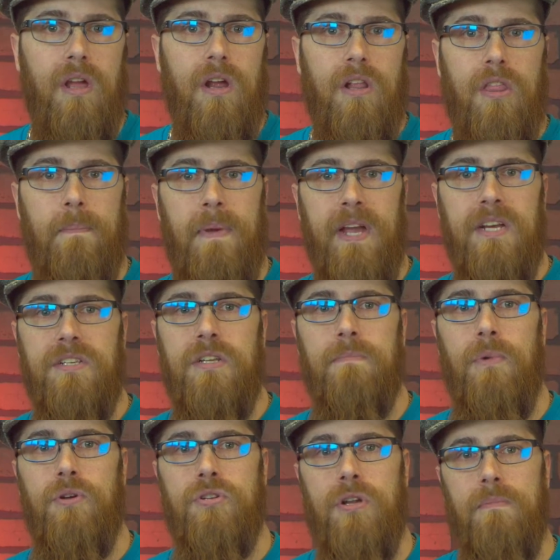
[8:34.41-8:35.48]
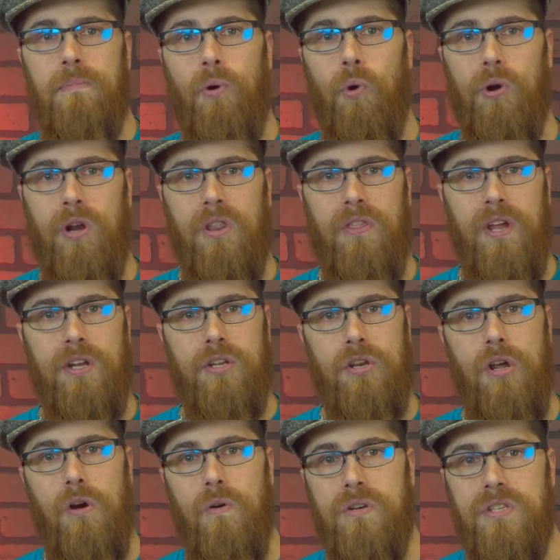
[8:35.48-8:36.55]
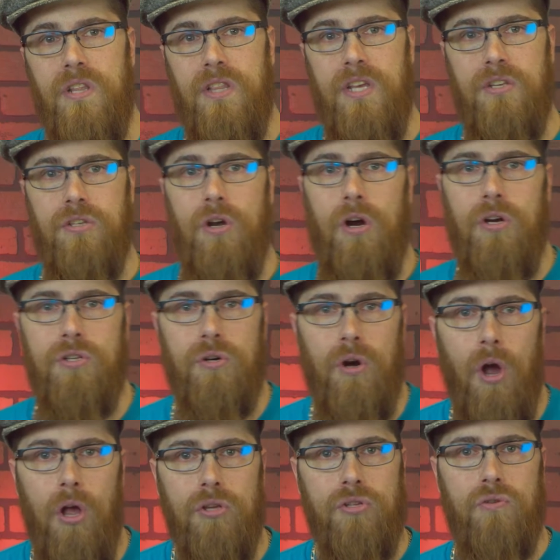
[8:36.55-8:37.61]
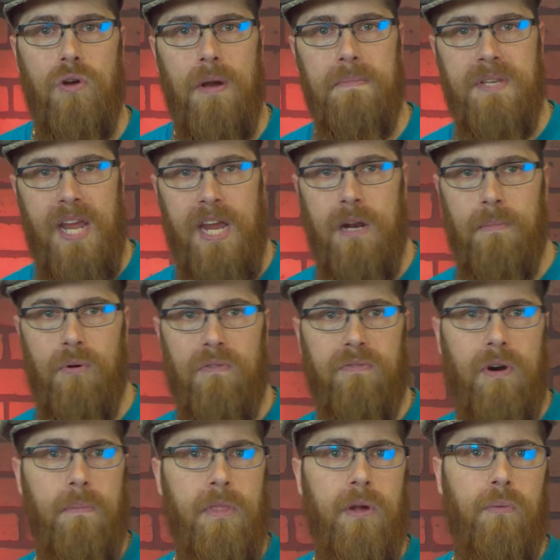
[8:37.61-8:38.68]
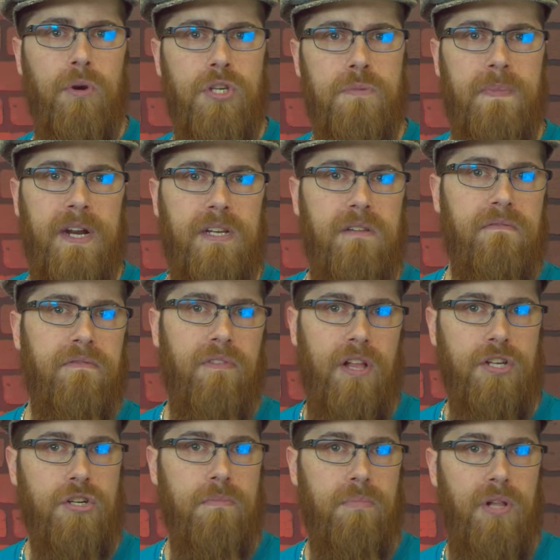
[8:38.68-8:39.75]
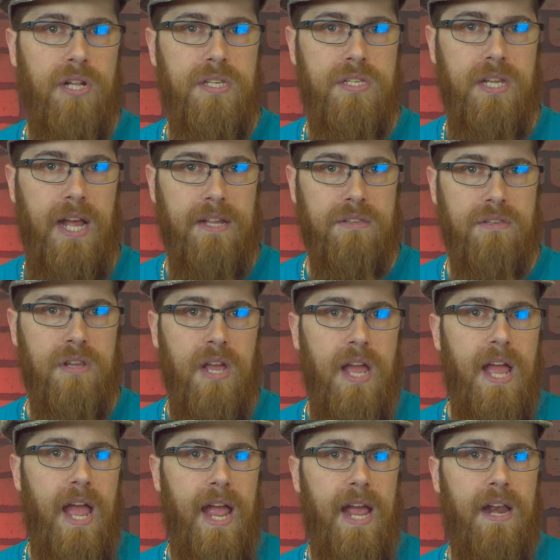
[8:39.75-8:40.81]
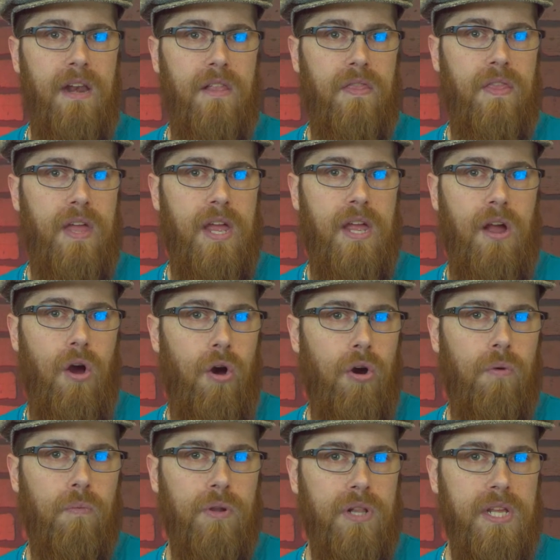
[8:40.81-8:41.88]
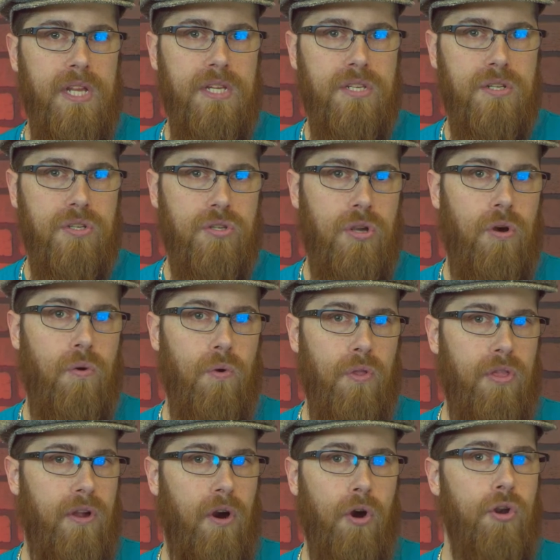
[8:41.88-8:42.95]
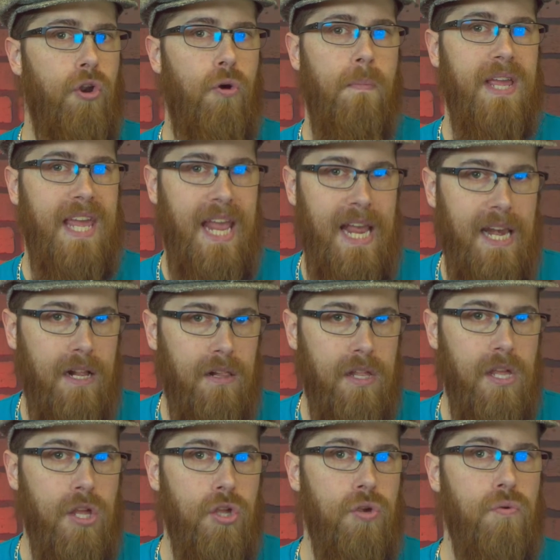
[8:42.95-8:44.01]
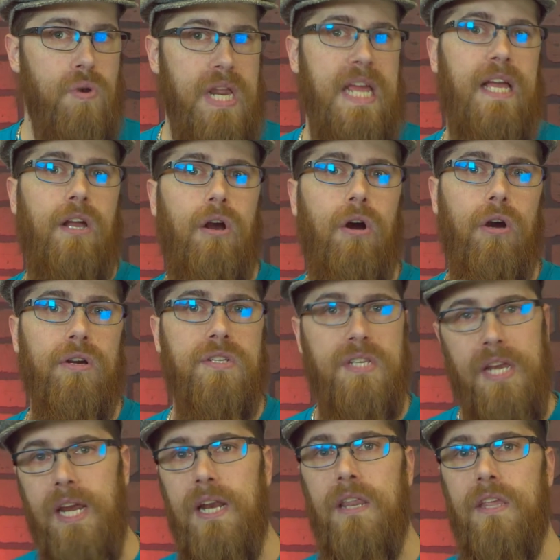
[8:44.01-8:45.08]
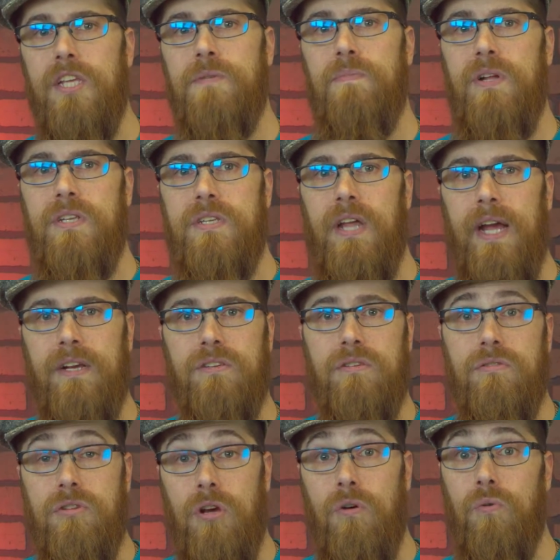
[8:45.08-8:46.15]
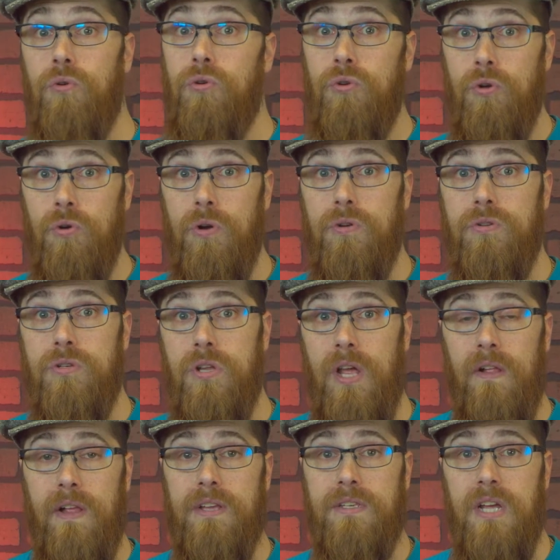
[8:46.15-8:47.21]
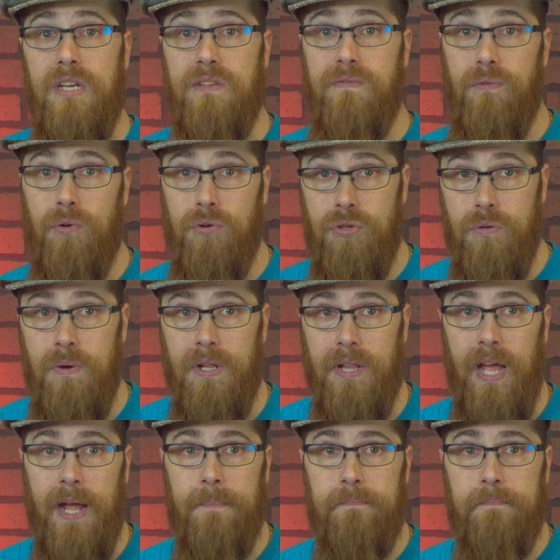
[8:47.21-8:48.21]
The biggest and most important thing to know is that these cards are also obtainable from their respective Flesh and Blood sets, and they are released, so there are no mechanically unique cards in these Blitz decks, so kudos to LSS for doing that.